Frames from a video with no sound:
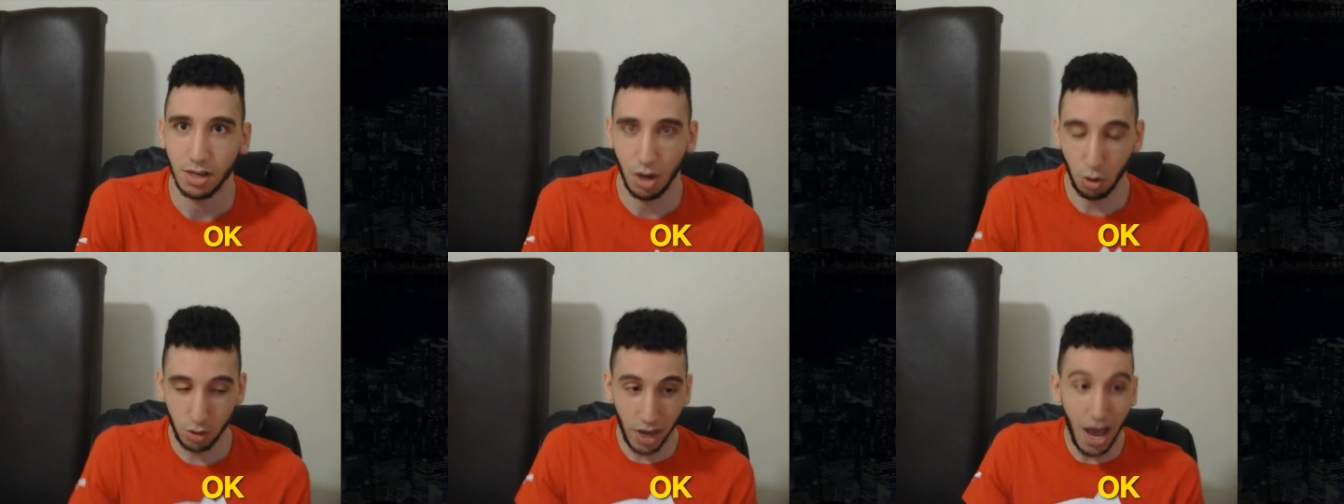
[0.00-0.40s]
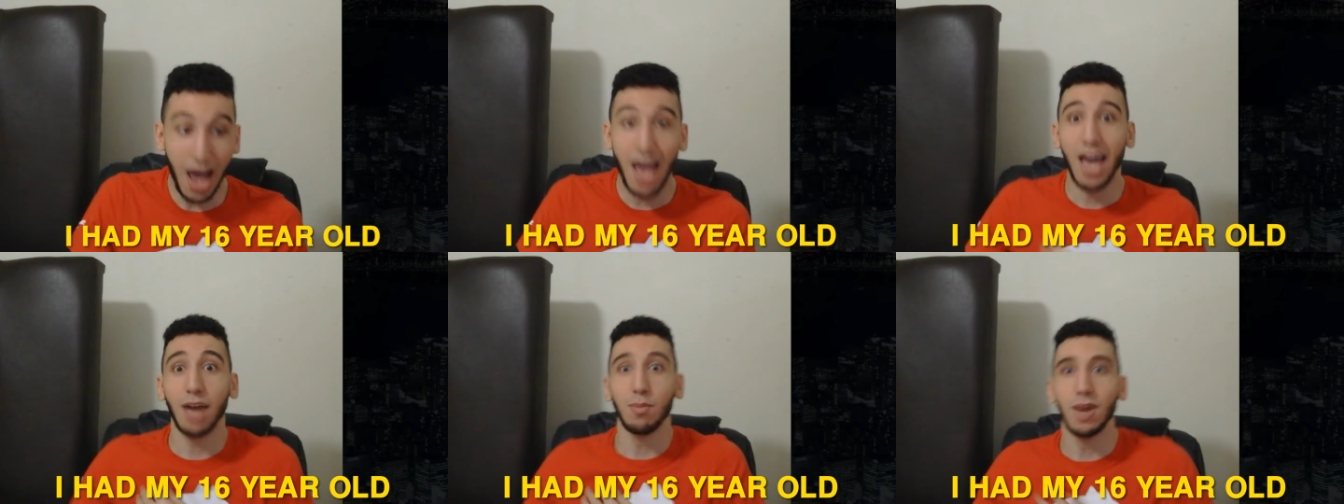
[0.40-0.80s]
Okay,
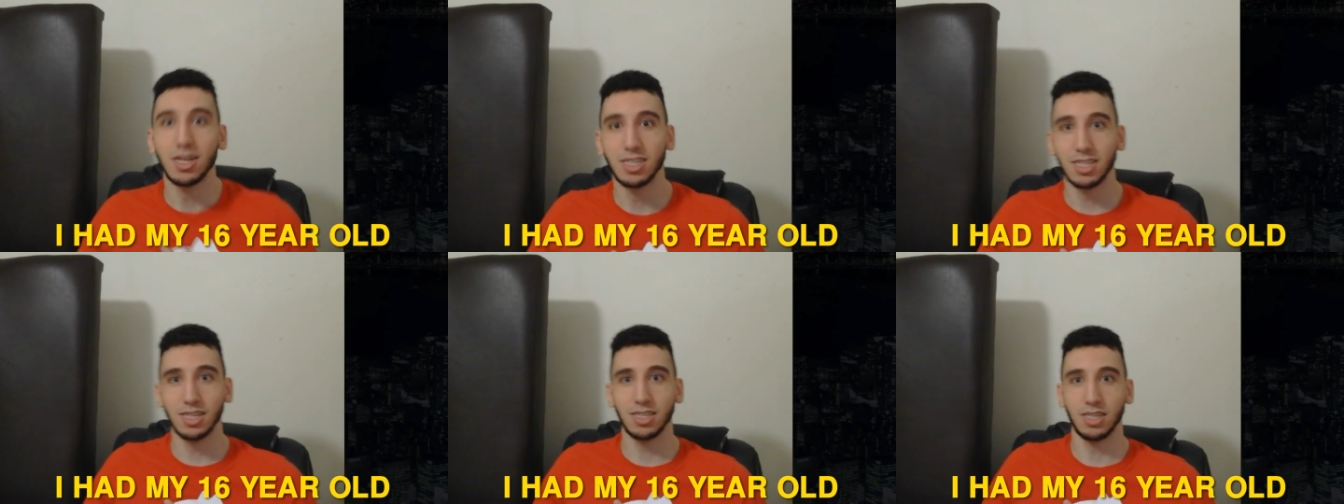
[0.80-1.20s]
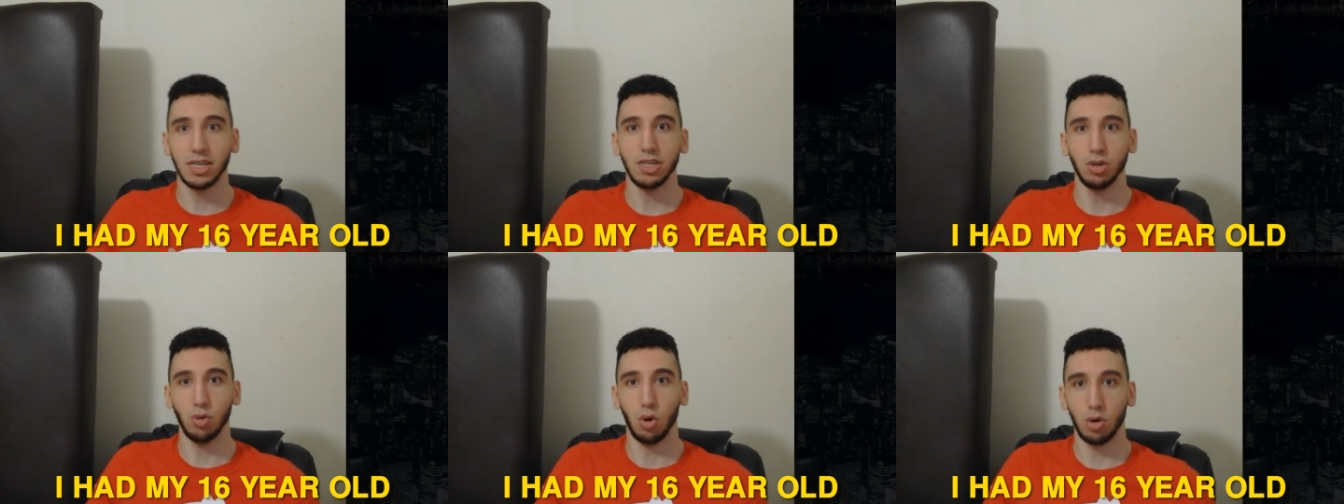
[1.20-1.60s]
I had my
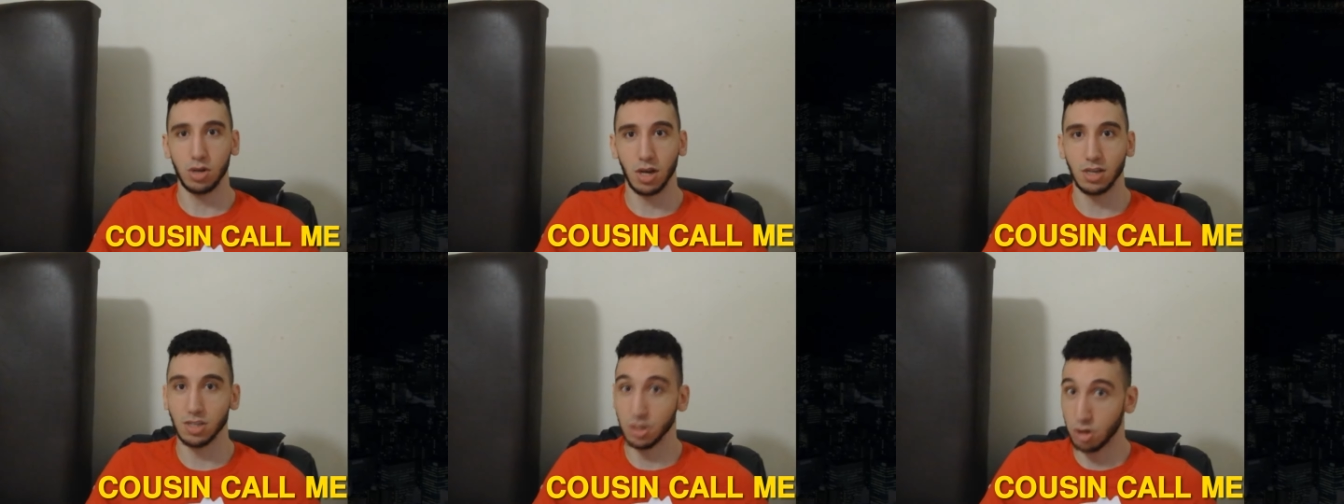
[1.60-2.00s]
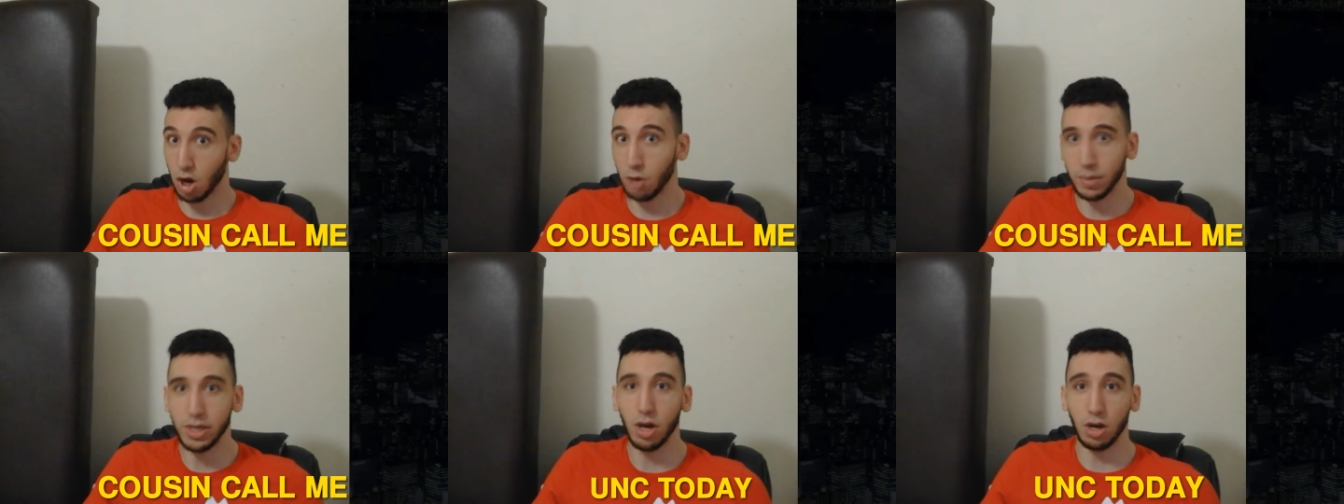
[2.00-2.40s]
16 year old cousin
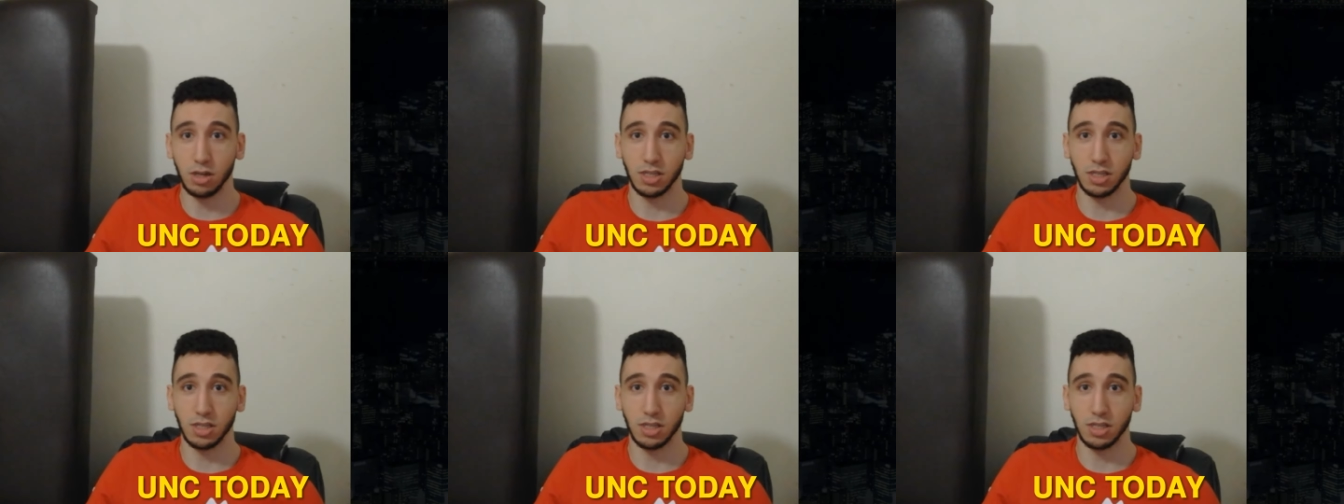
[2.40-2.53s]
call me Unk